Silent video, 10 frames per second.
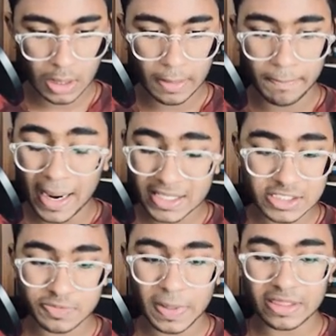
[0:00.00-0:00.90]

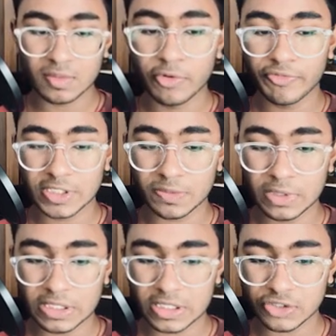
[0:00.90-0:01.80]
Magnus plays the move bishop
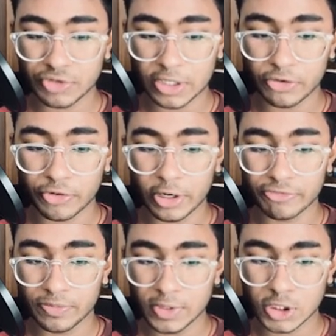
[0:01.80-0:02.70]
d six, trying to trade off
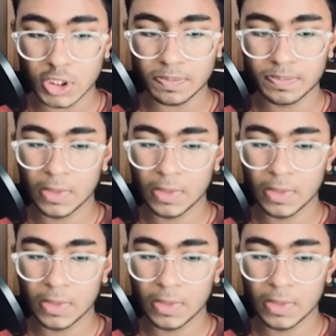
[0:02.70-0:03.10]
the bishop.